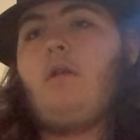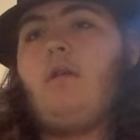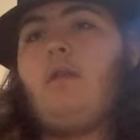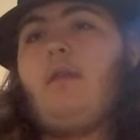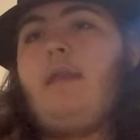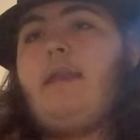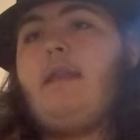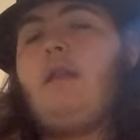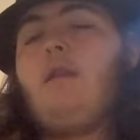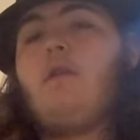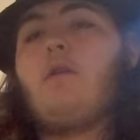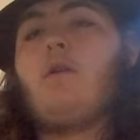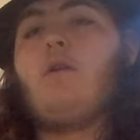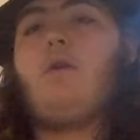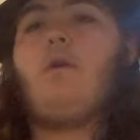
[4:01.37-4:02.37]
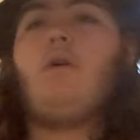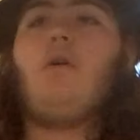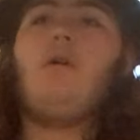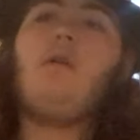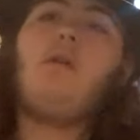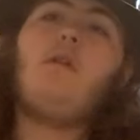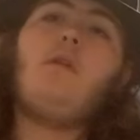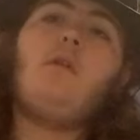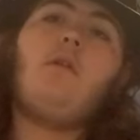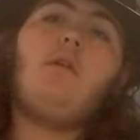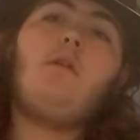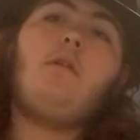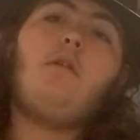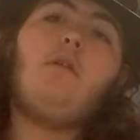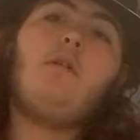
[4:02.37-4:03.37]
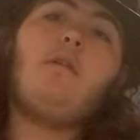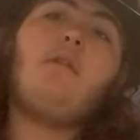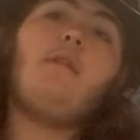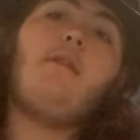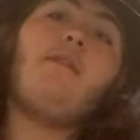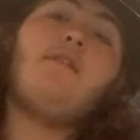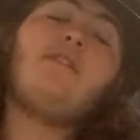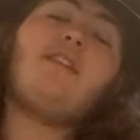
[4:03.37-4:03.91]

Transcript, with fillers: they need to go. There's